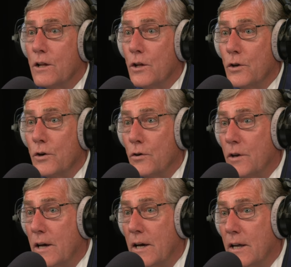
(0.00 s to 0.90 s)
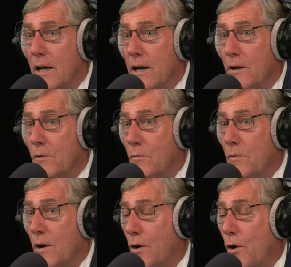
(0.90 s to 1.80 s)
include uh, uh,
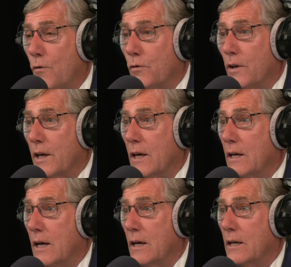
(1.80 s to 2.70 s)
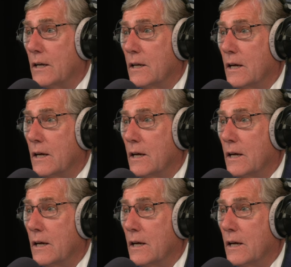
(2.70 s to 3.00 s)
uh, hopefully a, a,